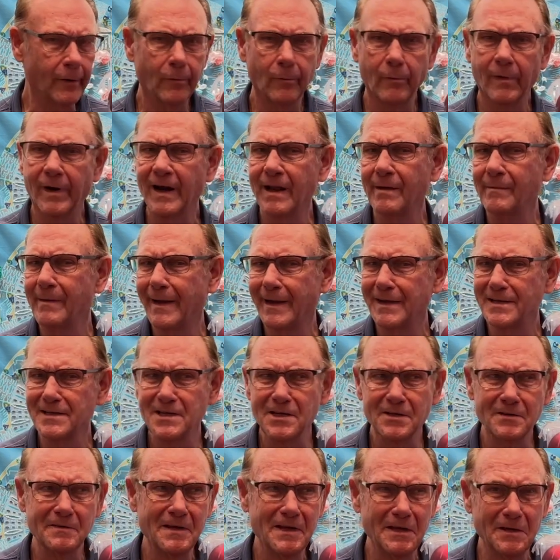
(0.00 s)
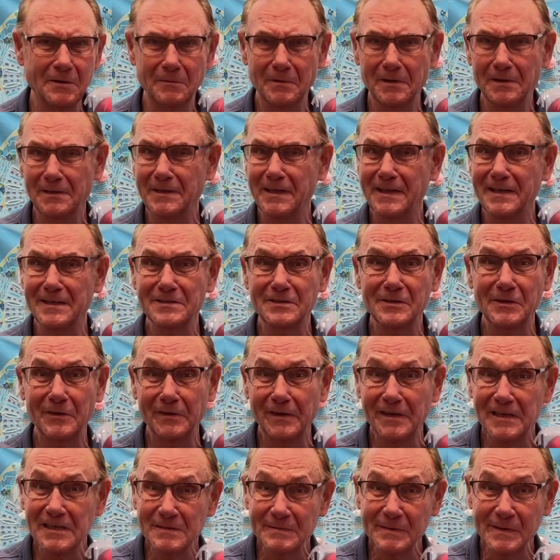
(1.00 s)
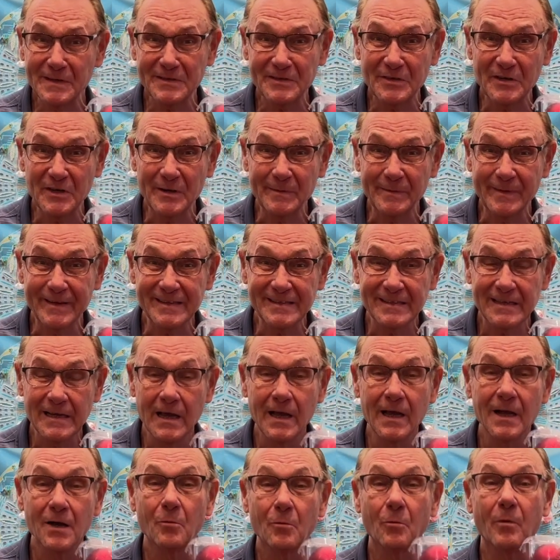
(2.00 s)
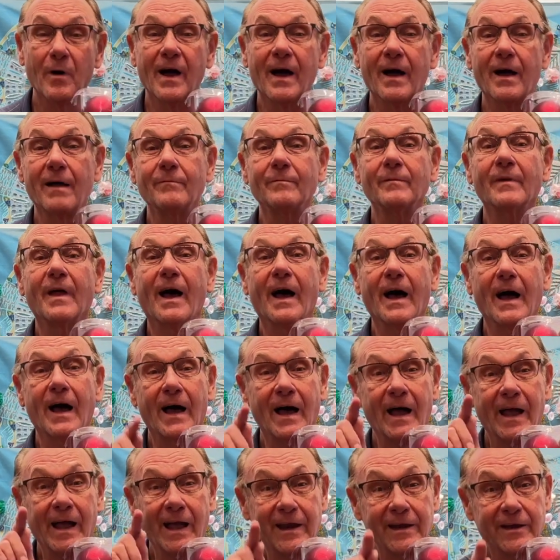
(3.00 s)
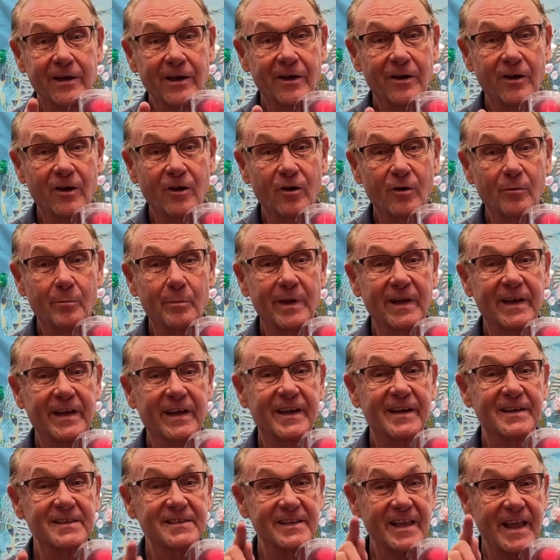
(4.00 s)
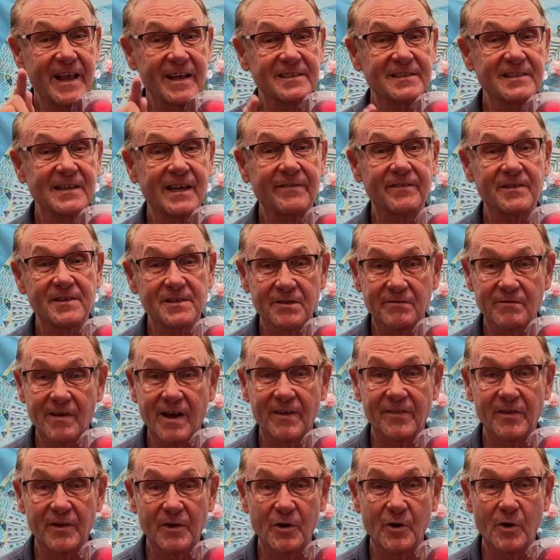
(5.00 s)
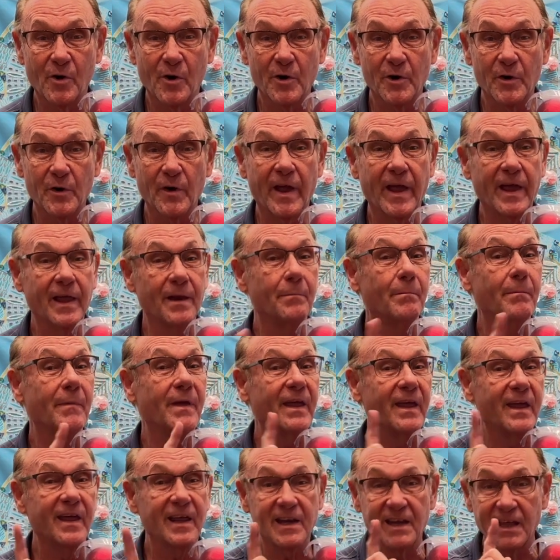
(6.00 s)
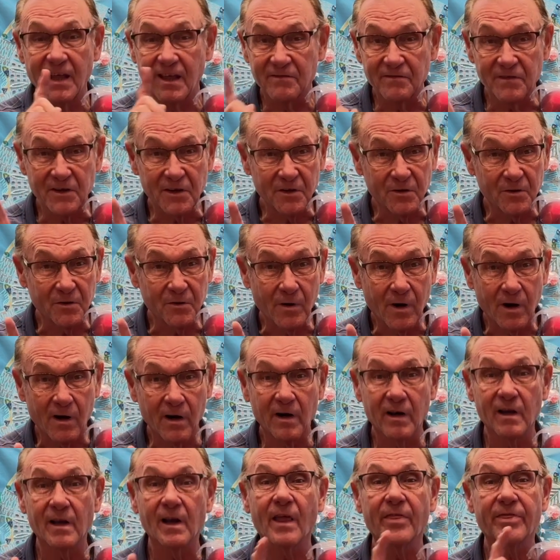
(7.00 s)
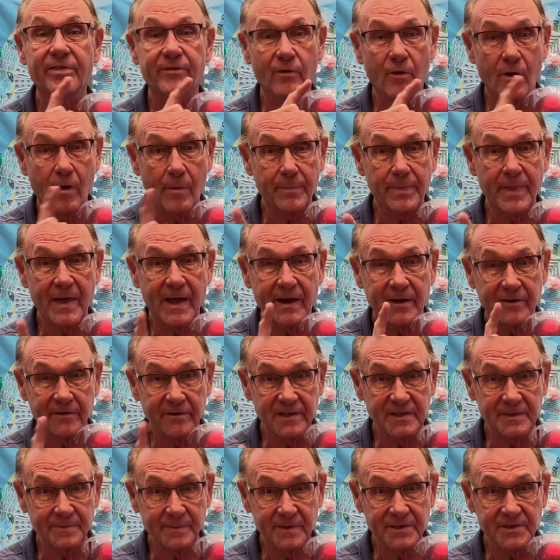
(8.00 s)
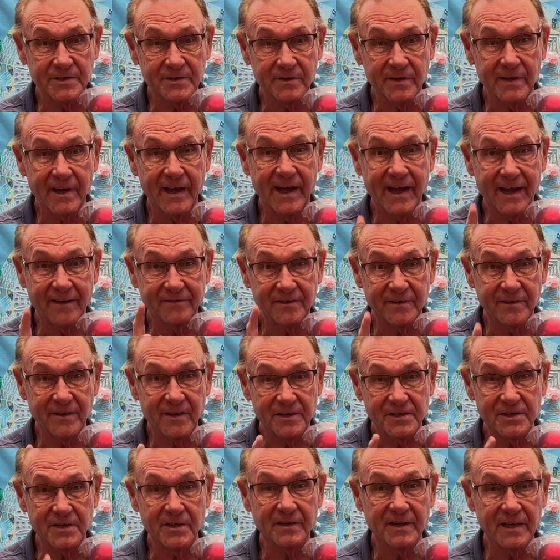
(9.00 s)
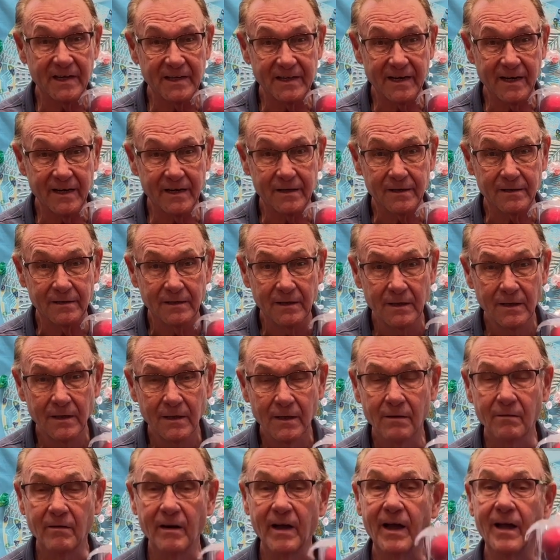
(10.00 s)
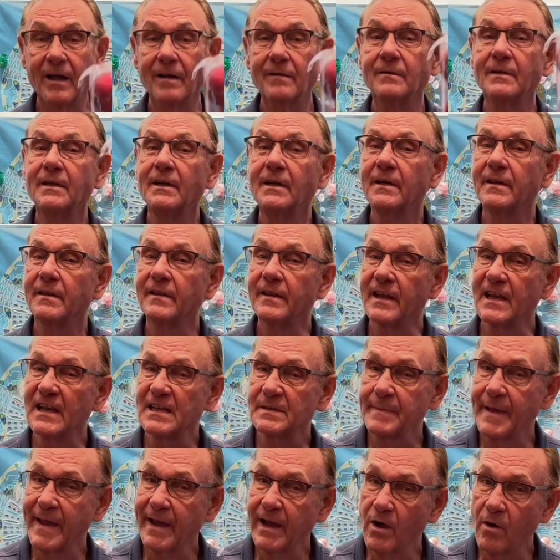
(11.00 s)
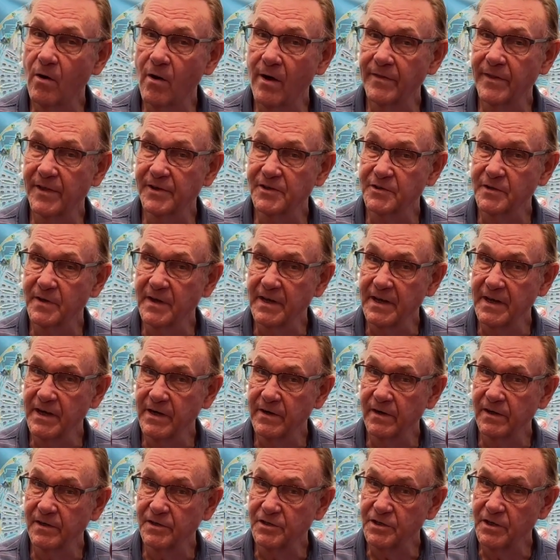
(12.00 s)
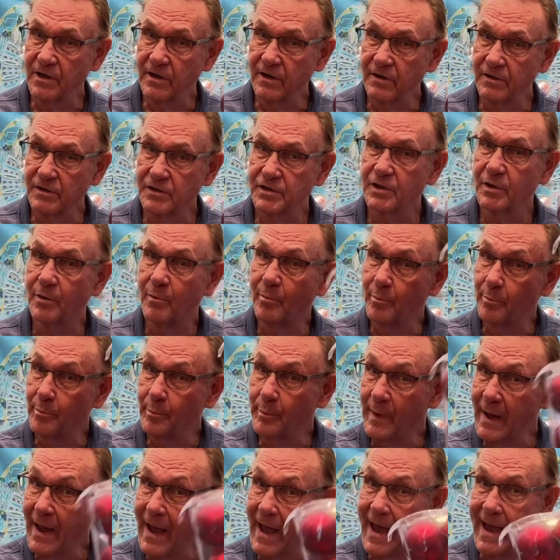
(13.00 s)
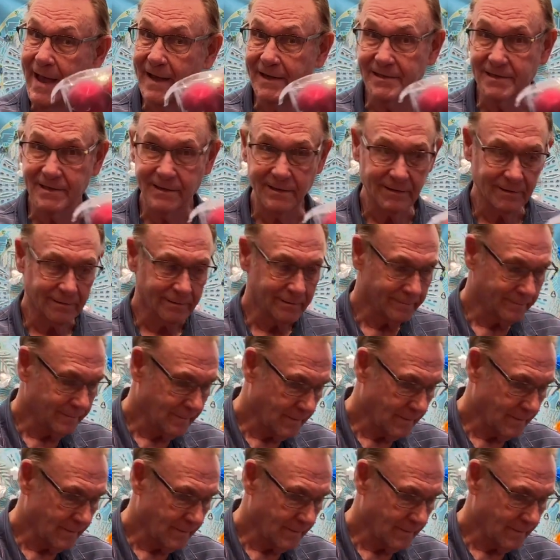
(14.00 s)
what am I doing with these Christmas ornaments? Well, I know, because Thanksgiving's around the corner and many of you are gonna throw up that Christmas tree after the turkey dinner. Well, these may go on the tree here at church, but